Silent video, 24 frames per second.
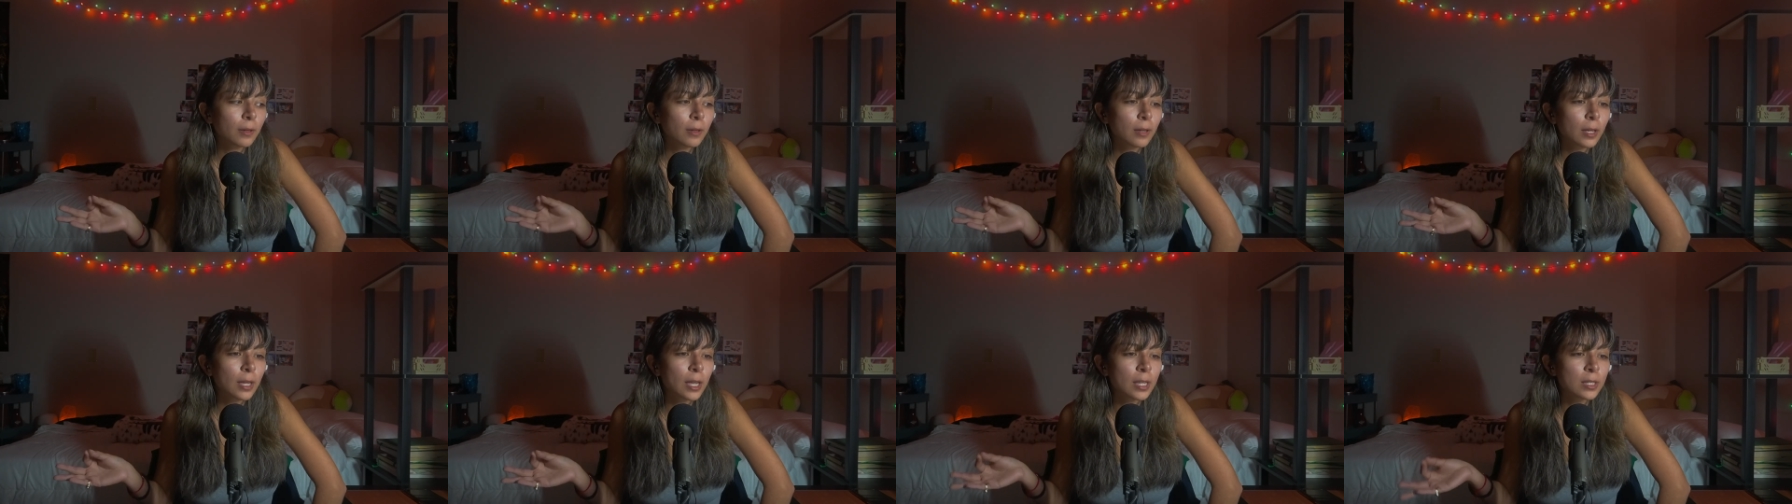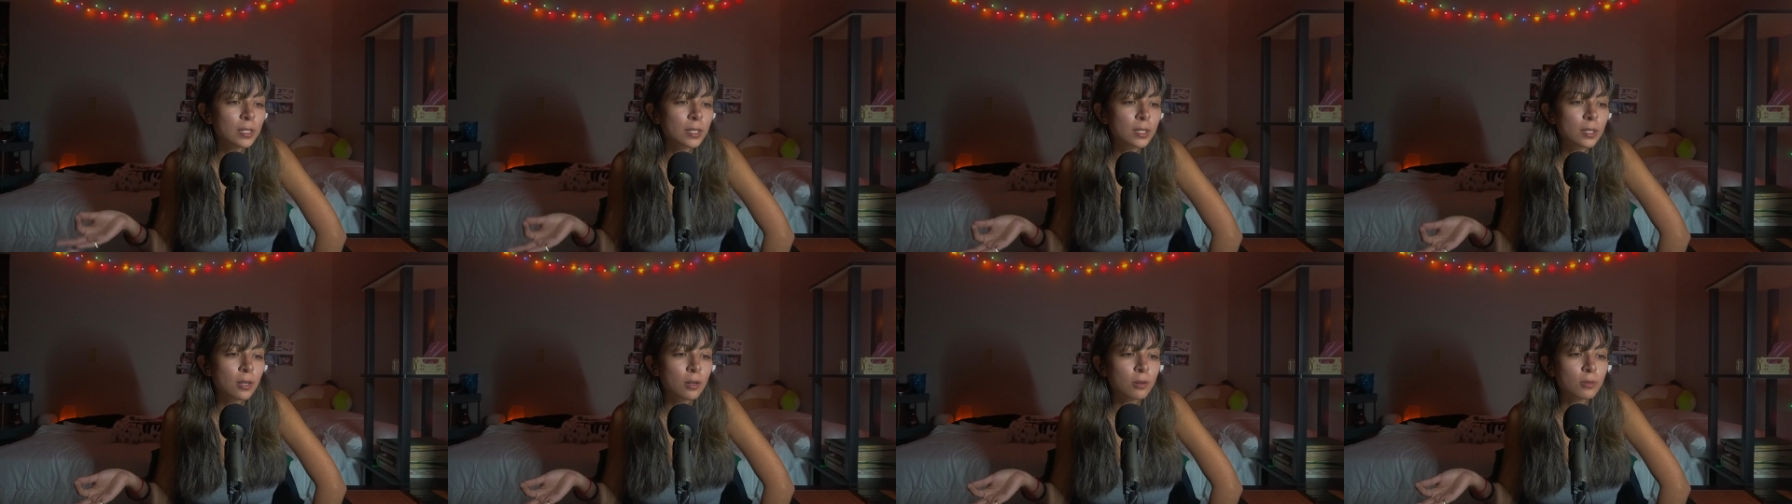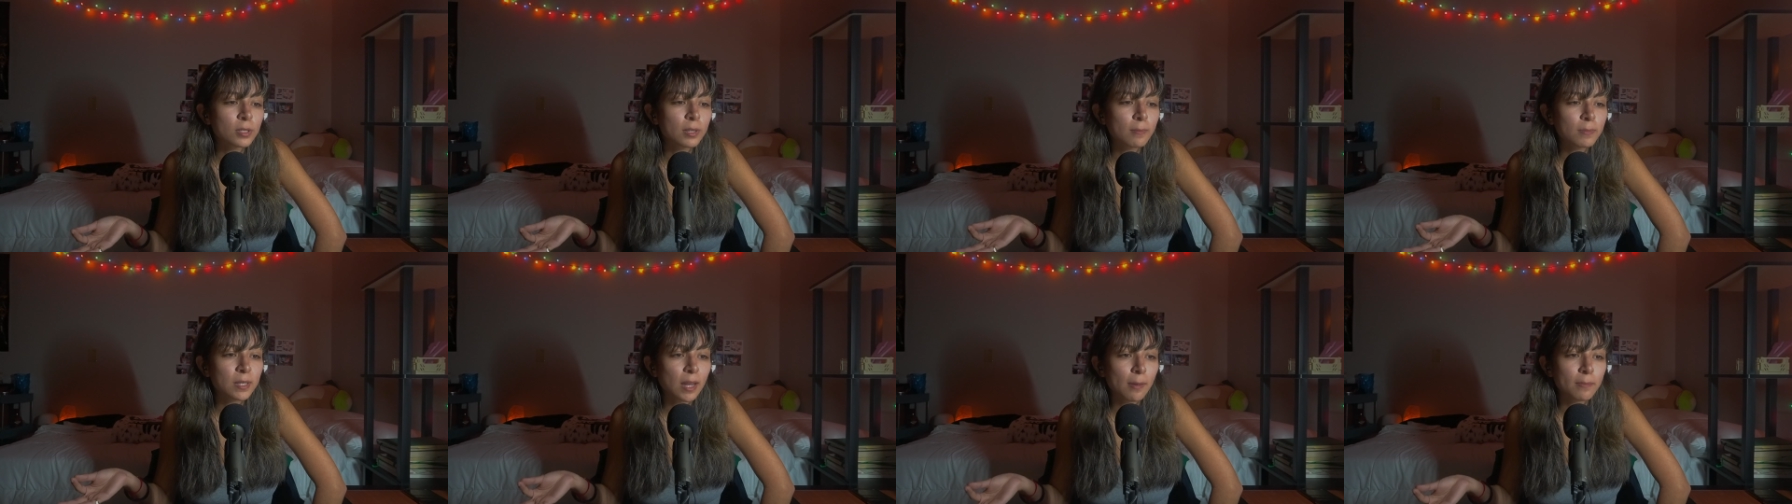And so
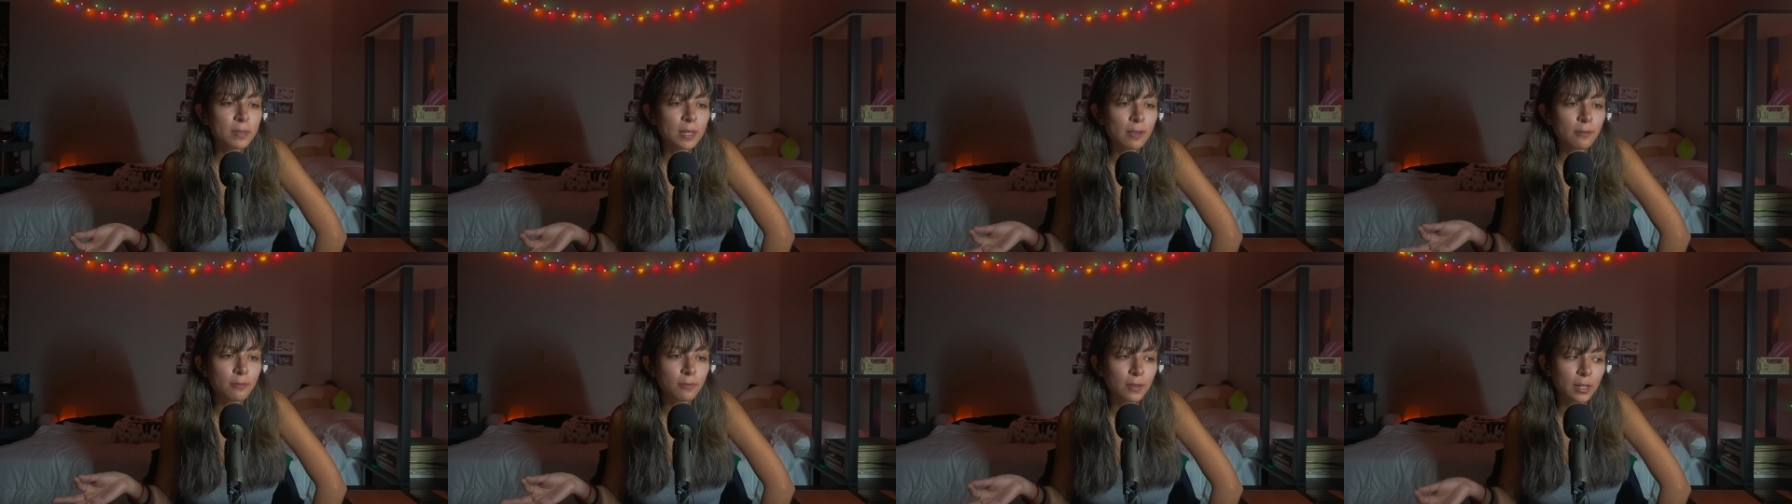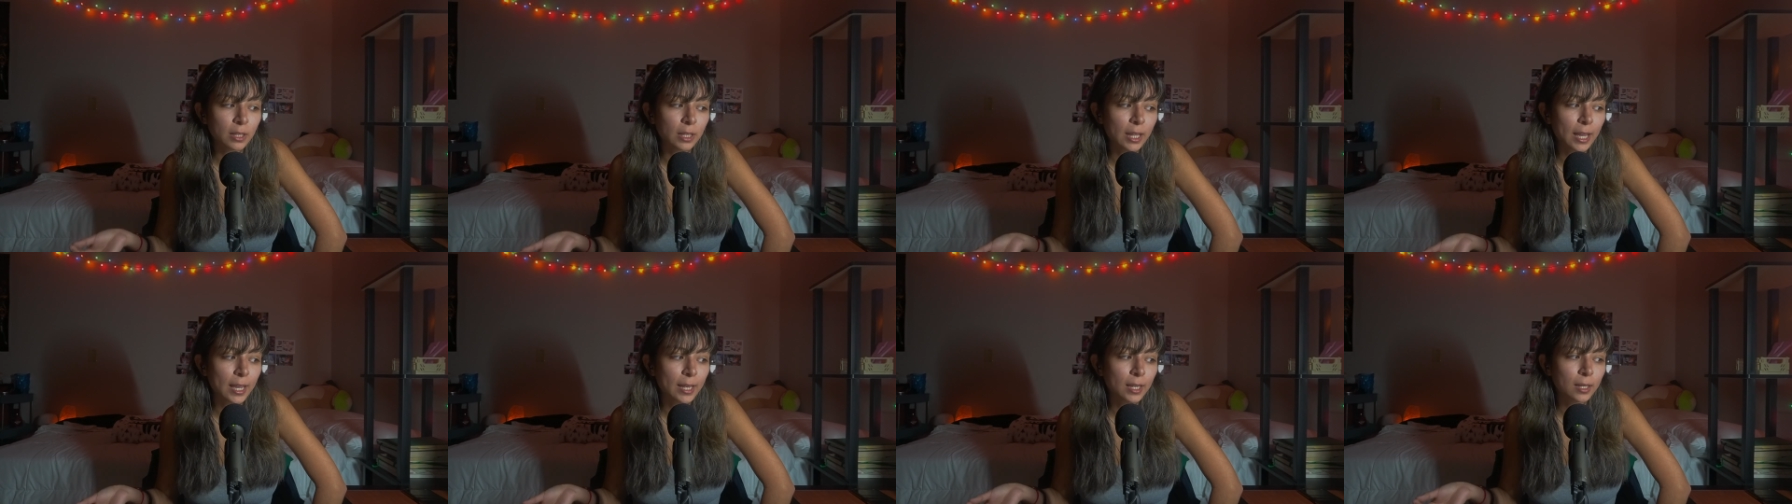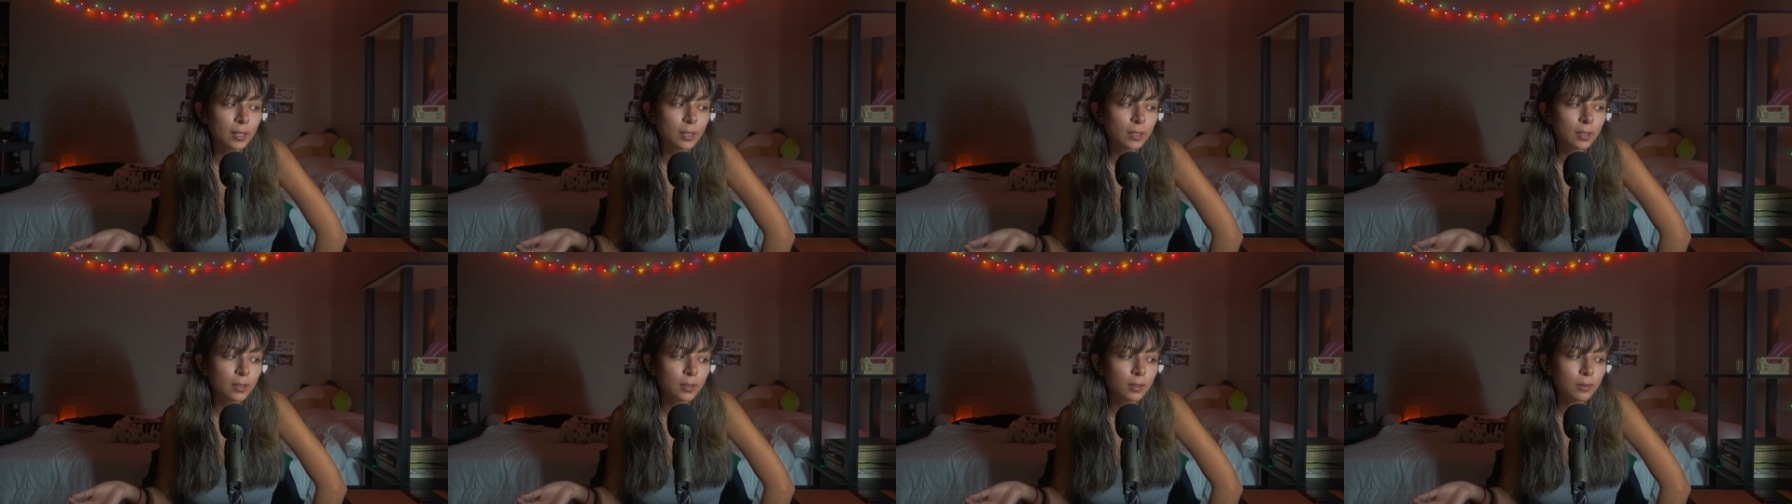sometimes I feel
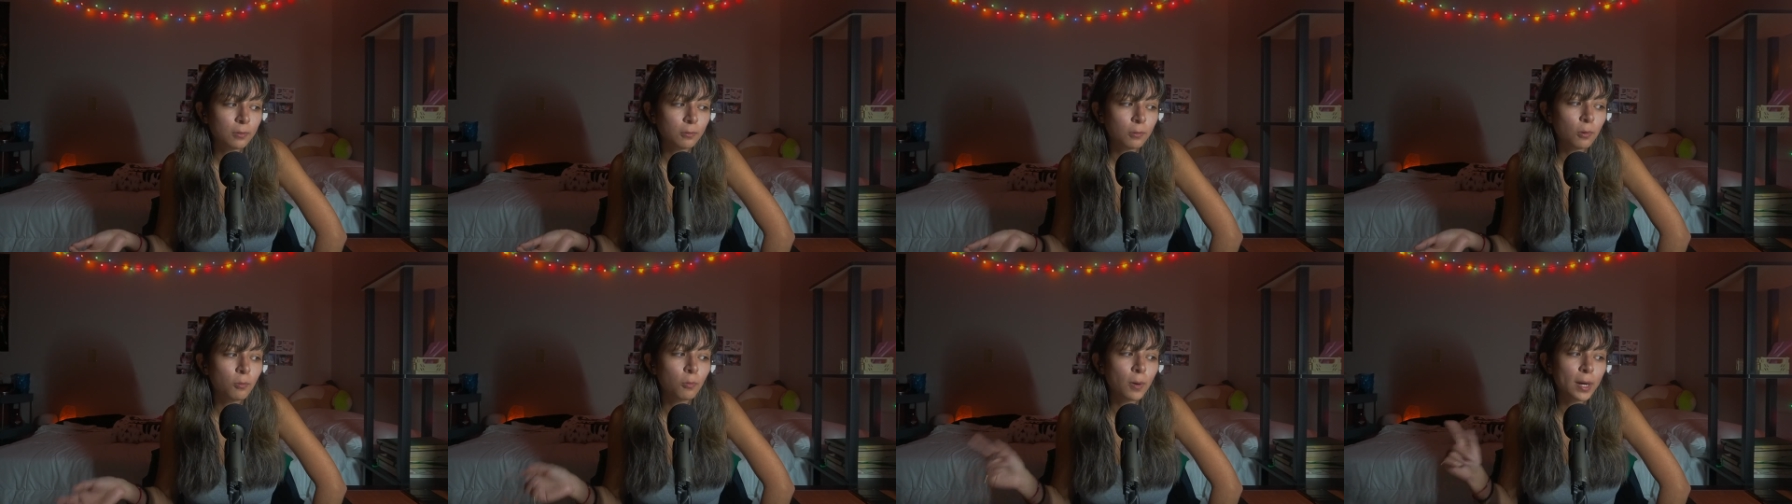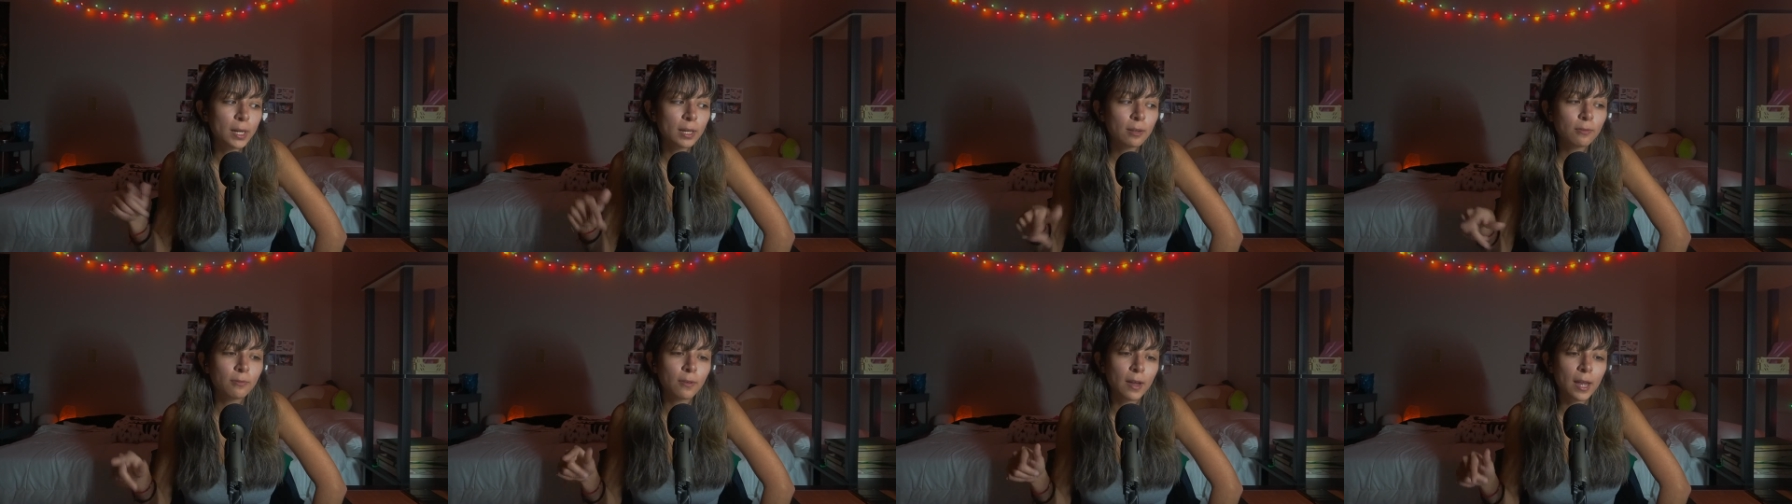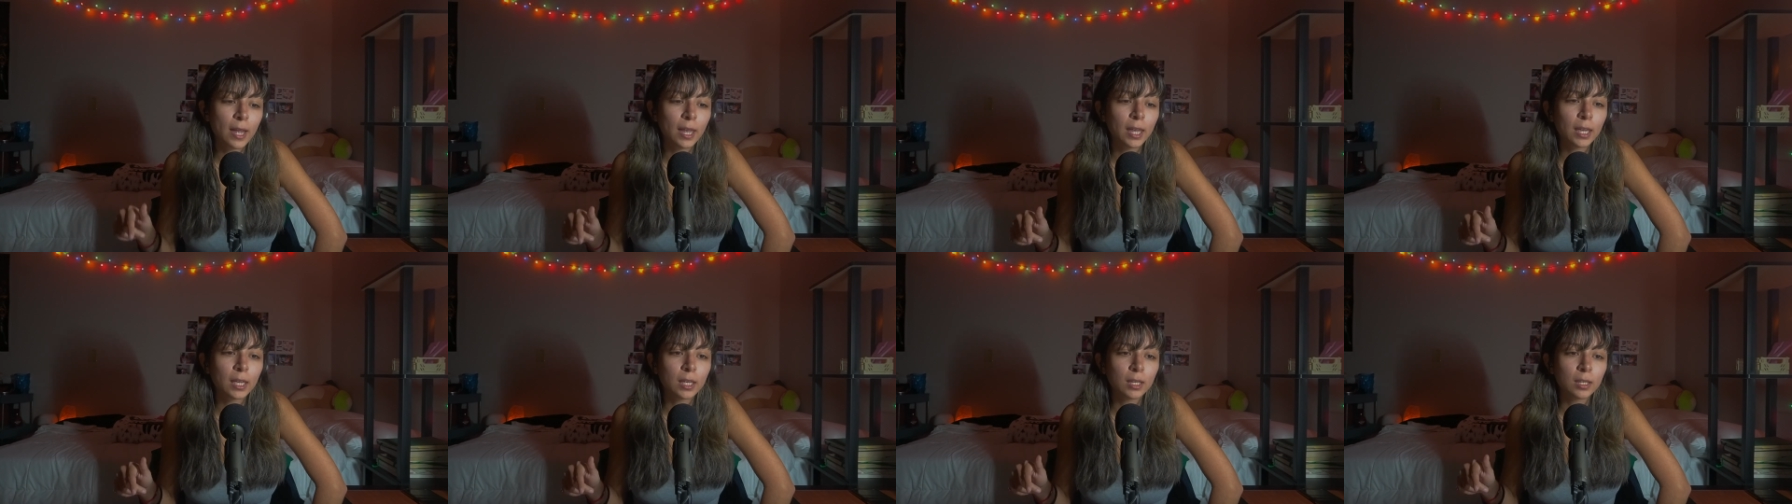like, well, what if
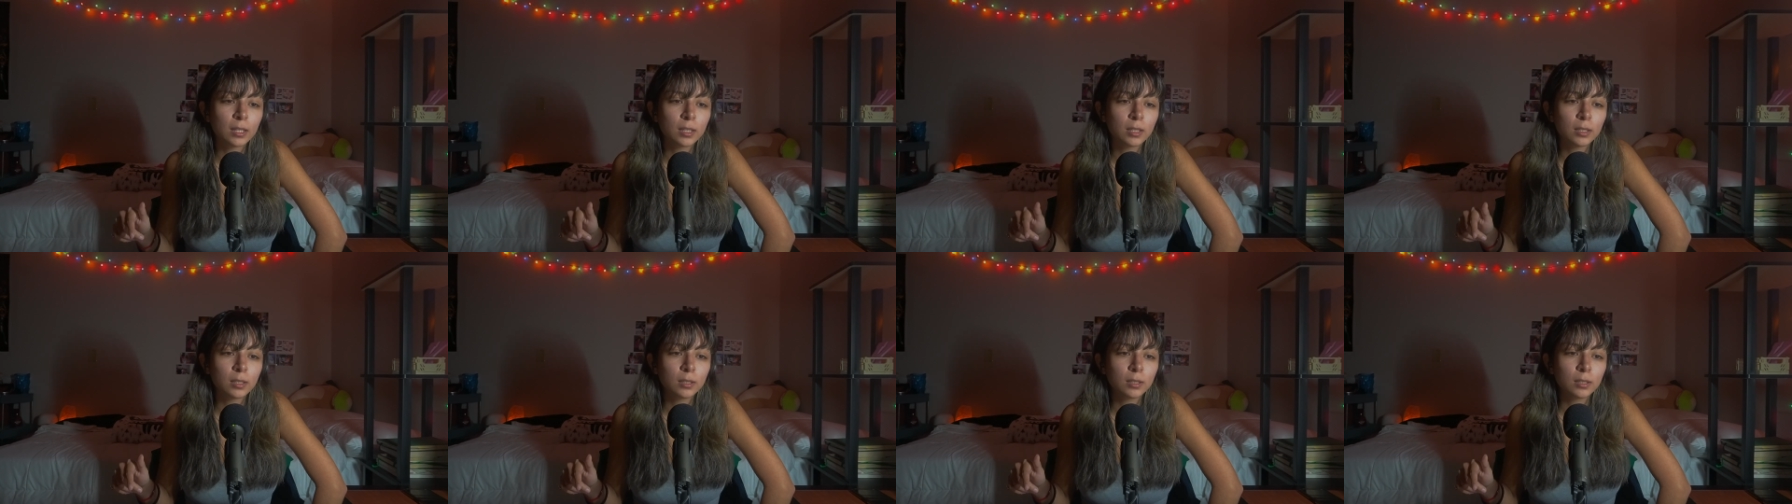I